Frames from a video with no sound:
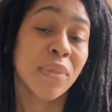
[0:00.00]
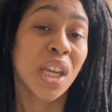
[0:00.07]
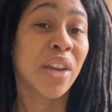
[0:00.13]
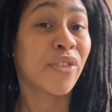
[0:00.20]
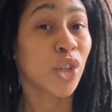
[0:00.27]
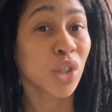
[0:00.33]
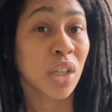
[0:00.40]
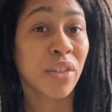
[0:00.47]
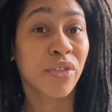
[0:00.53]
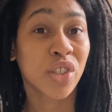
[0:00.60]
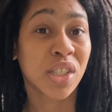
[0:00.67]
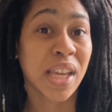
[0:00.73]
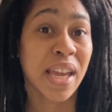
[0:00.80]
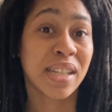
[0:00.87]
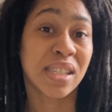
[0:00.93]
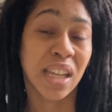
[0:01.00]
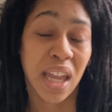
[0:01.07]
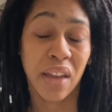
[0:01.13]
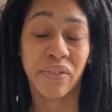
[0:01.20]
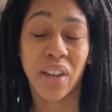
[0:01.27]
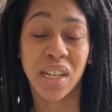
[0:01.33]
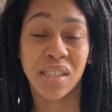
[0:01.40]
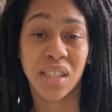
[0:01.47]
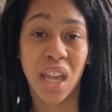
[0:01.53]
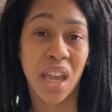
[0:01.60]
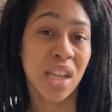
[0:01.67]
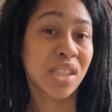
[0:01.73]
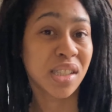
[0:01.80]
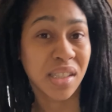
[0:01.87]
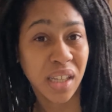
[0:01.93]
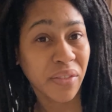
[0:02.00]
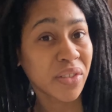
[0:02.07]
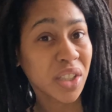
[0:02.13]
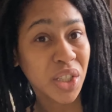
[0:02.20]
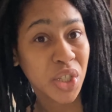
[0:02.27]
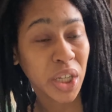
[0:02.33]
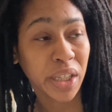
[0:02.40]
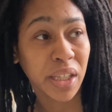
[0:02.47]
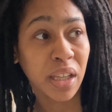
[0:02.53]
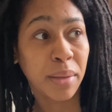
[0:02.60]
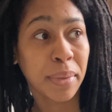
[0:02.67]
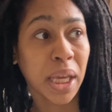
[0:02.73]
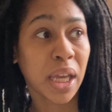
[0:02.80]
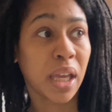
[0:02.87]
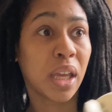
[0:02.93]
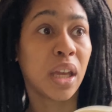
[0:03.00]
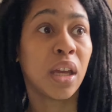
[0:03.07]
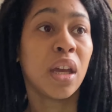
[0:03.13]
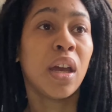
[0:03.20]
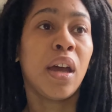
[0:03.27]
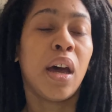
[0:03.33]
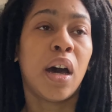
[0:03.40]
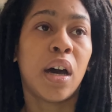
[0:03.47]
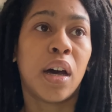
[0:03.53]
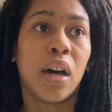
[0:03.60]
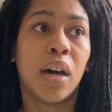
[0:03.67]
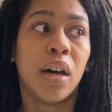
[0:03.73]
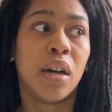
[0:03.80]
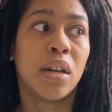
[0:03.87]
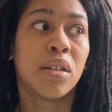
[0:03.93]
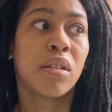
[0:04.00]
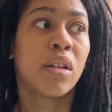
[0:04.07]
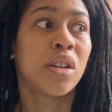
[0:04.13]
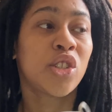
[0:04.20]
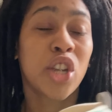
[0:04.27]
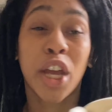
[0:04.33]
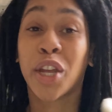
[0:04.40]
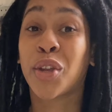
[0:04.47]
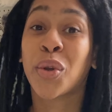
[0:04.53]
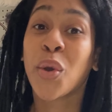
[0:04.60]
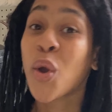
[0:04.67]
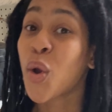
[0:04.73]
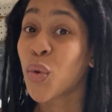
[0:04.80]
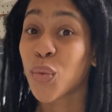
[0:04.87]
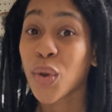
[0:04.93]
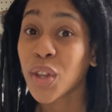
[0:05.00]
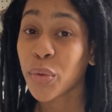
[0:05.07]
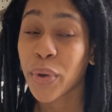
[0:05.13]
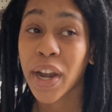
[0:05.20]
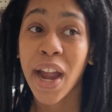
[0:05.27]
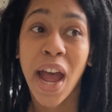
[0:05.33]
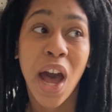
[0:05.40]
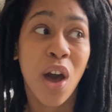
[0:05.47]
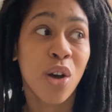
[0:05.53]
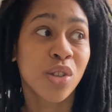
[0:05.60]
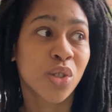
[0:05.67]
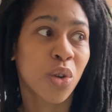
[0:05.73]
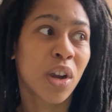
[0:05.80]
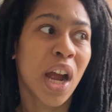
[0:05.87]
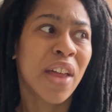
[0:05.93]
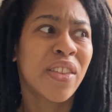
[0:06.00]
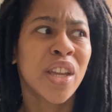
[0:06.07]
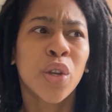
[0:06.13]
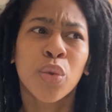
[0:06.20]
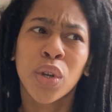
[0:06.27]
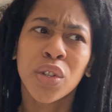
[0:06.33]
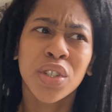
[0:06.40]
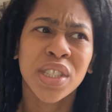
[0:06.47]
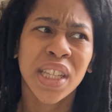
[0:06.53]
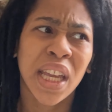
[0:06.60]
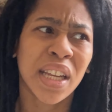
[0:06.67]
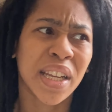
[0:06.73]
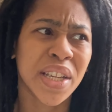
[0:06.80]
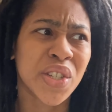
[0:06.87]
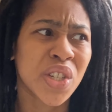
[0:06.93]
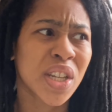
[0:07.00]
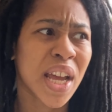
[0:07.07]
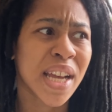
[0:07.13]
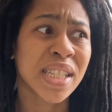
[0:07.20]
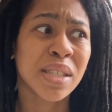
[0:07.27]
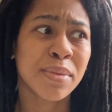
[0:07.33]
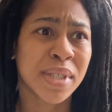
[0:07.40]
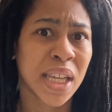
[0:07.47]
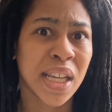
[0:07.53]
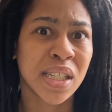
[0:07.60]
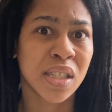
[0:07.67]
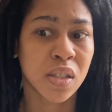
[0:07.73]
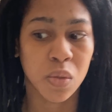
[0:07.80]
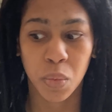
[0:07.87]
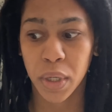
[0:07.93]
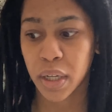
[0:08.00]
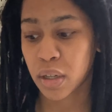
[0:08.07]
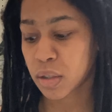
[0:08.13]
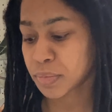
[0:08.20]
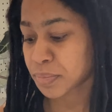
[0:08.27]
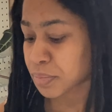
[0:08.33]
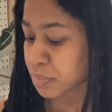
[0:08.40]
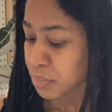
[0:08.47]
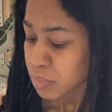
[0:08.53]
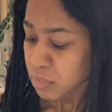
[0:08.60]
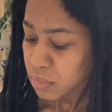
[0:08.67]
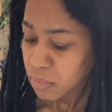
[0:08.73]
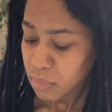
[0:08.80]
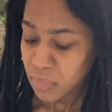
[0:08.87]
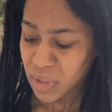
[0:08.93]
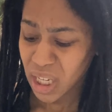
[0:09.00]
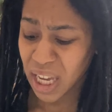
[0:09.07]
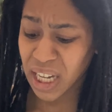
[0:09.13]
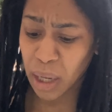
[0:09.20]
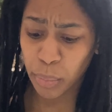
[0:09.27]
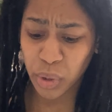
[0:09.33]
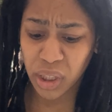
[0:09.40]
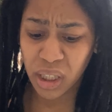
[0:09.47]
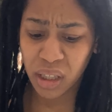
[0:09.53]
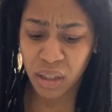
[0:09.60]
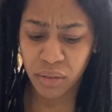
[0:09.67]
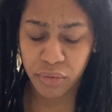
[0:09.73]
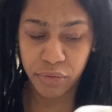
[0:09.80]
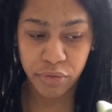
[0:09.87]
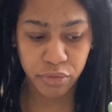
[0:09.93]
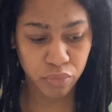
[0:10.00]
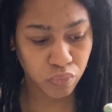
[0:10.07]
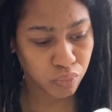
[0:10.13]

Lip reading: if you're looking for skates and can't find skates, definitely check eBay, check Roller Warehouse, or I think Roller Skate Nation has some skates as well. And I believe